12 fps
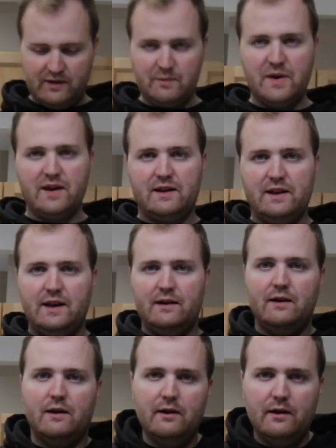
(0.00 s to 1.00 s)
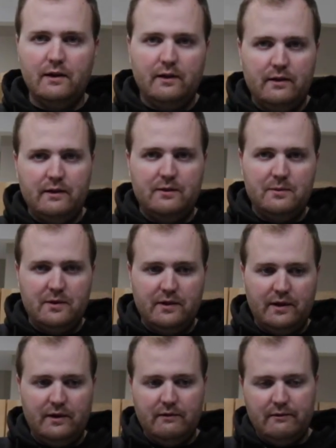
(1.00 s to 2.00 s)
spit cleaned it earlier this
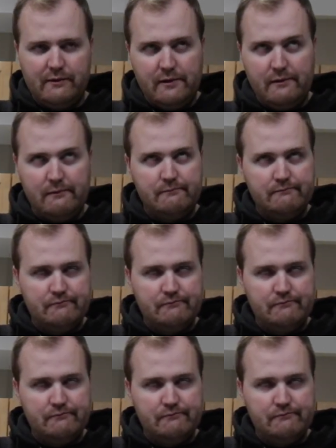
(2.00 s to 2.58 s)
morning, so.